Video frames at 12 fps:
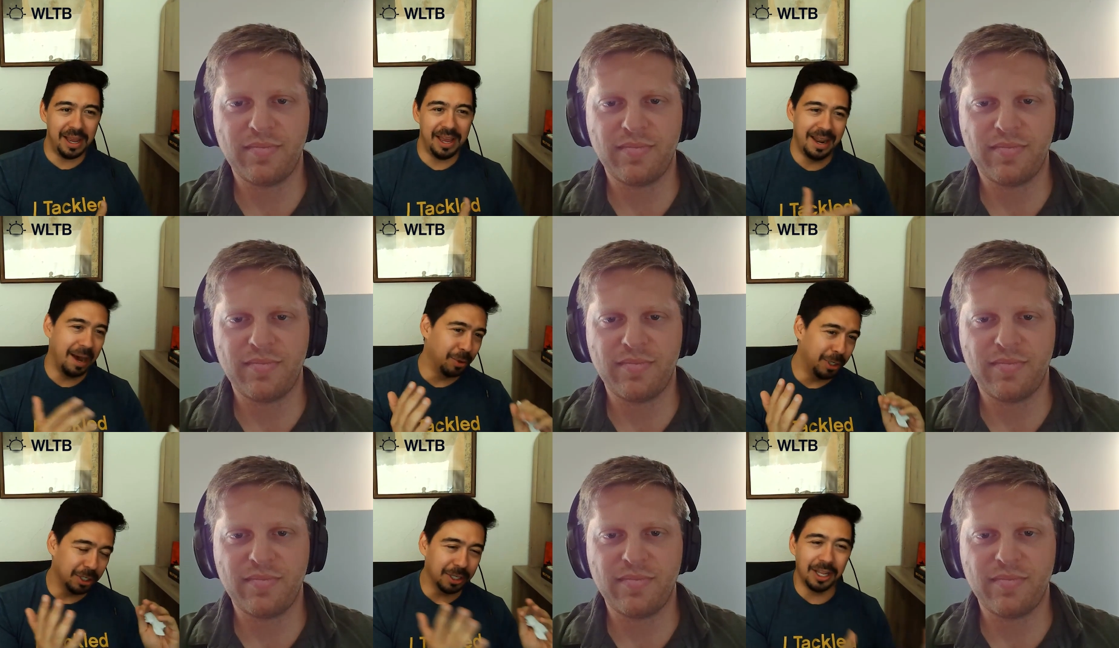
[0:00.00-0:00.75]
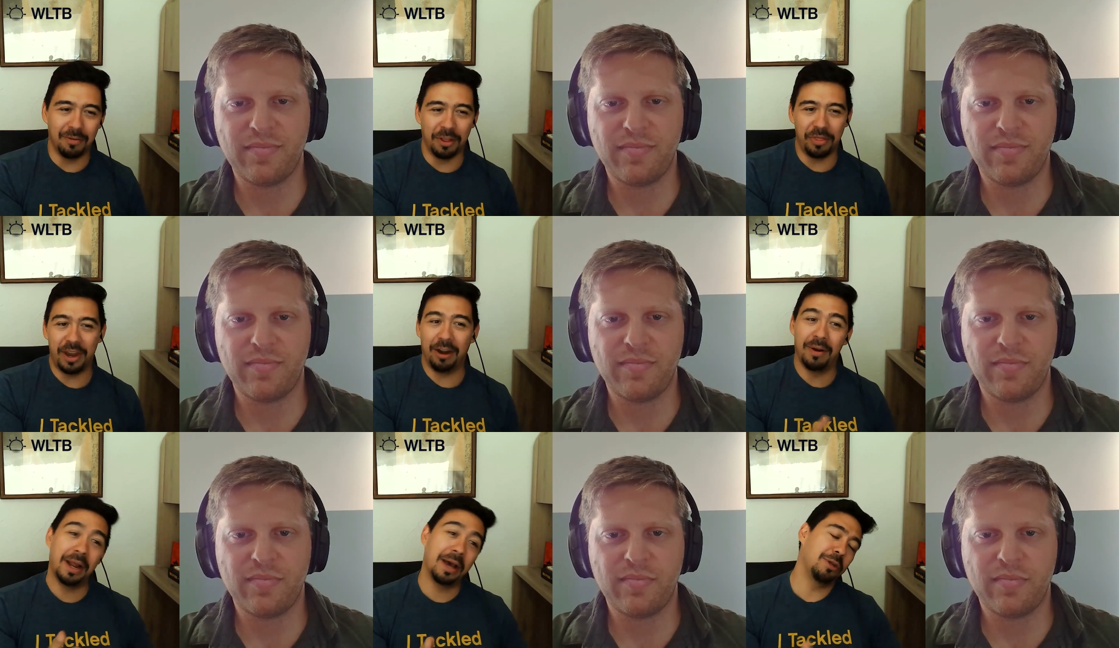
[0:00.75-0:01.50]
Speaker 1: and I would just leave it
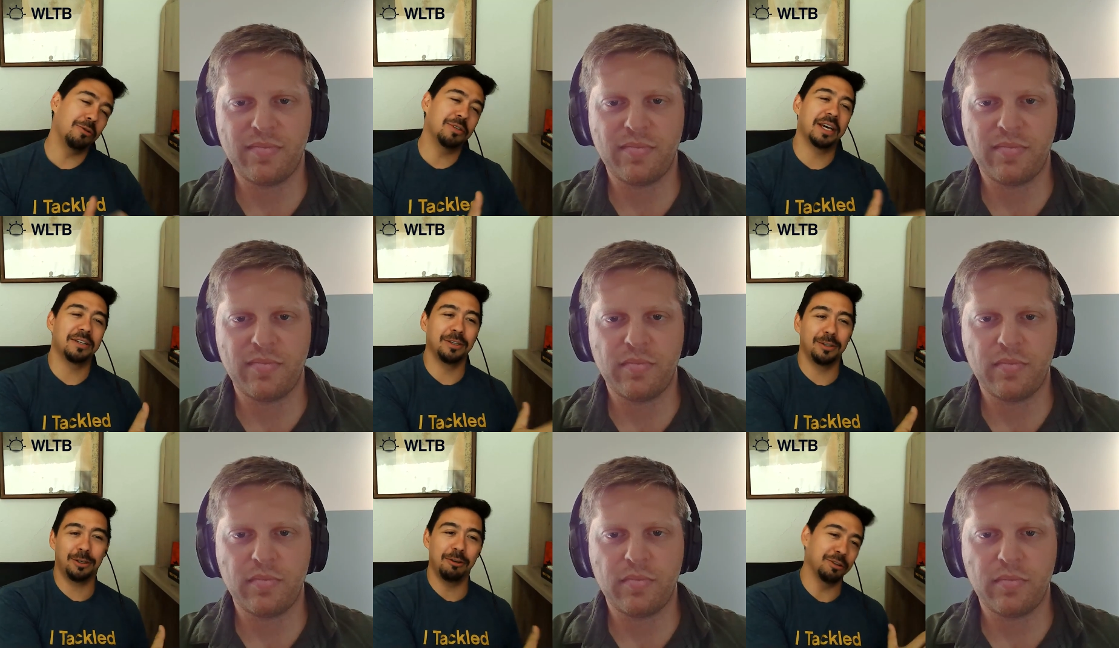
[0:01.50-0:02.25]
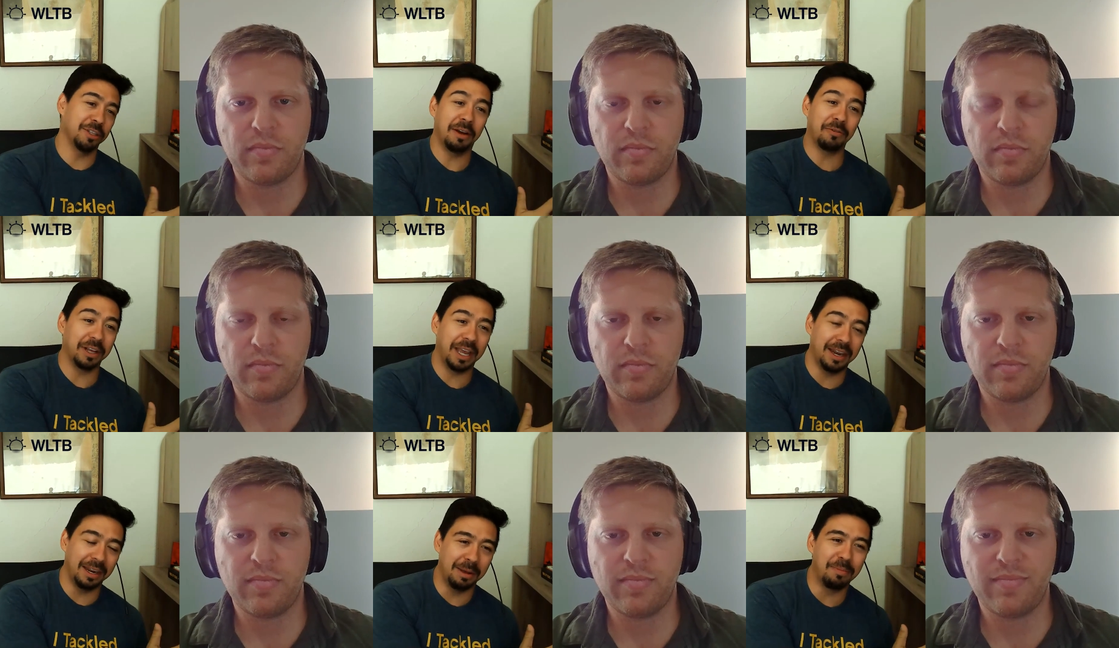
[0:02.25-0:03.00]
there. And I would use that as an excuse never to
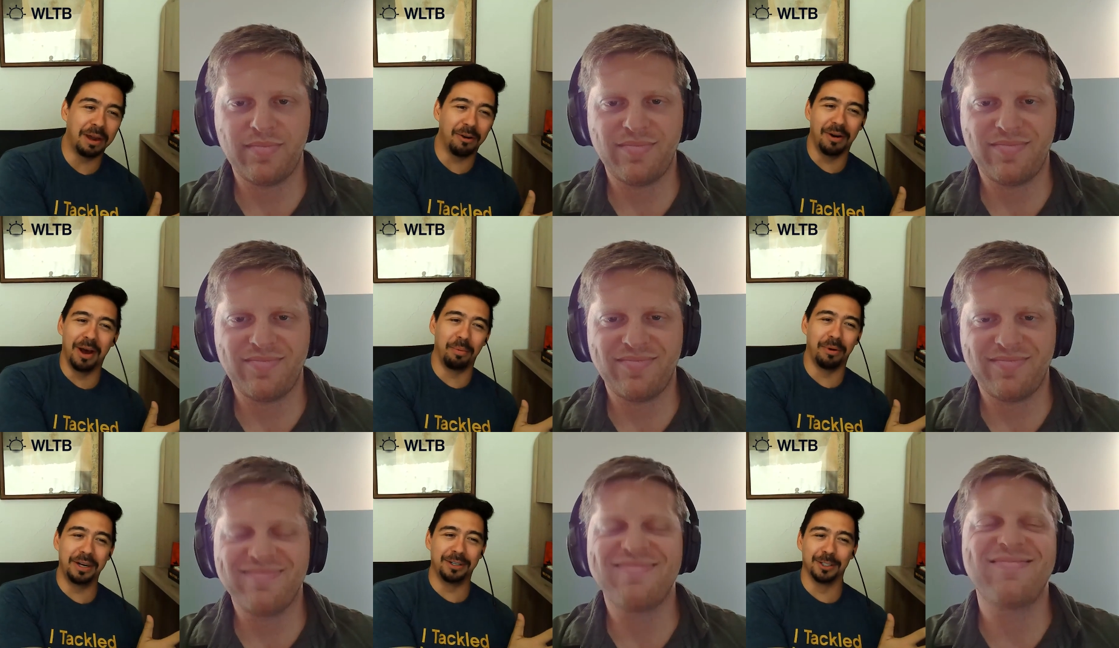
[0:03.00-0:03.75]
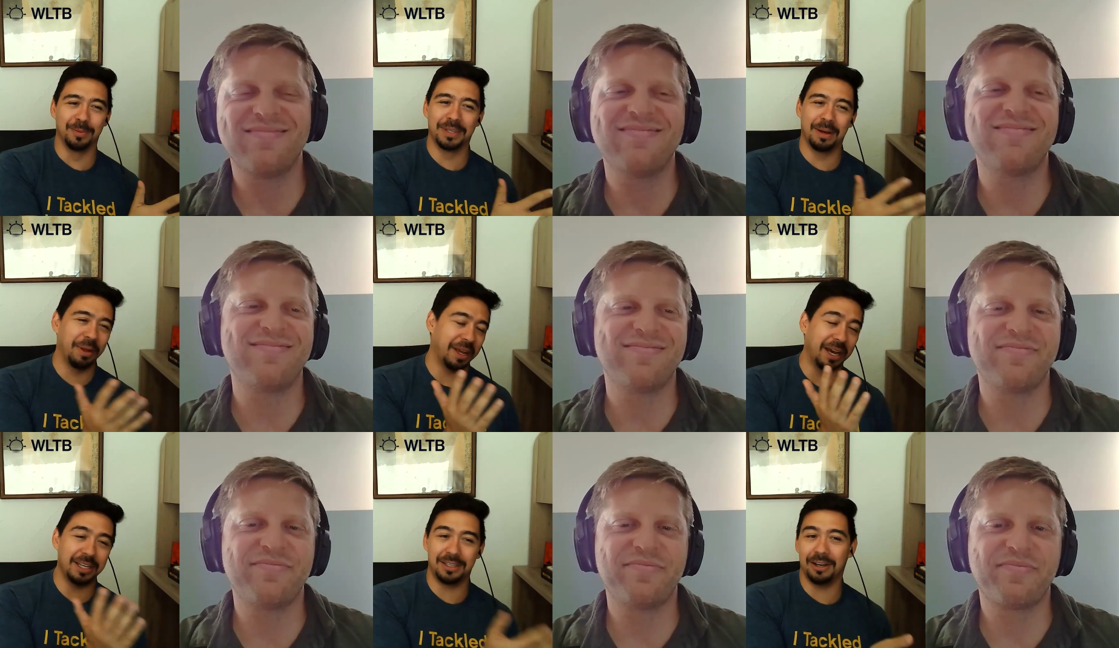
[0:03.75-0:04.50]
get any better at operations because I'm
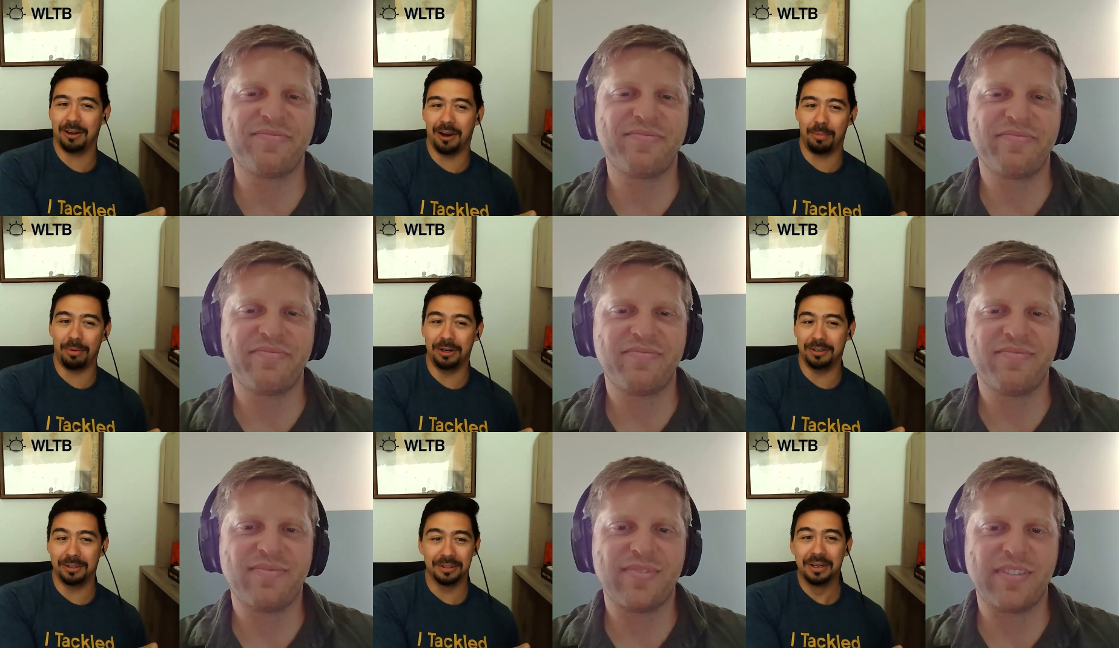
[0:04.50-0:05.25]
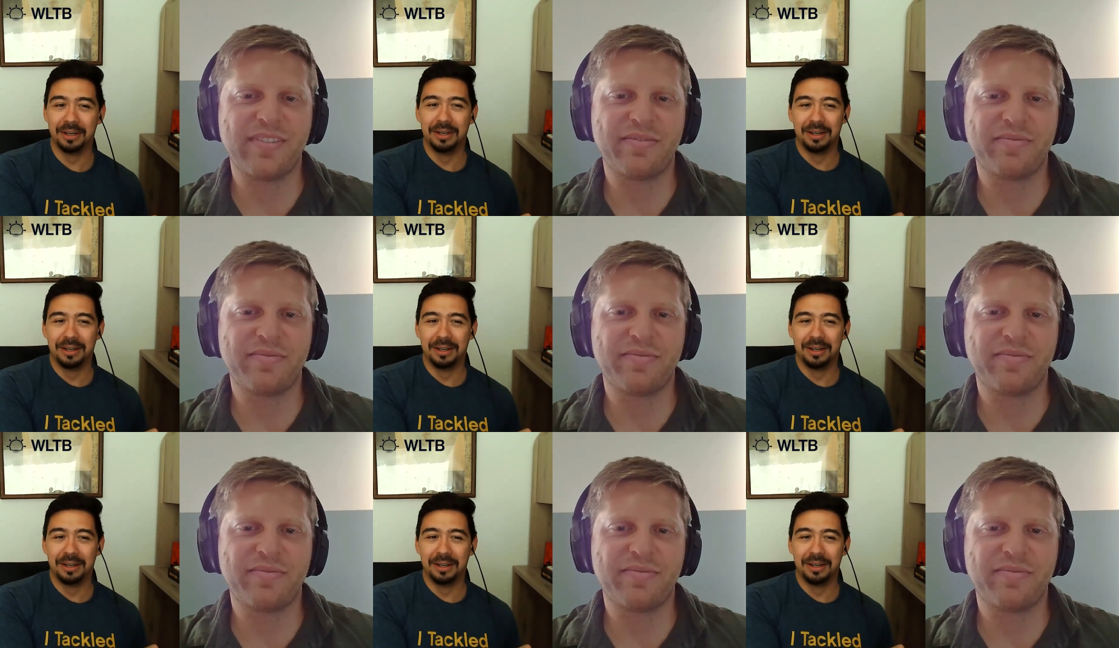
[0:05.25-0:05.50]
like, I suck at operations.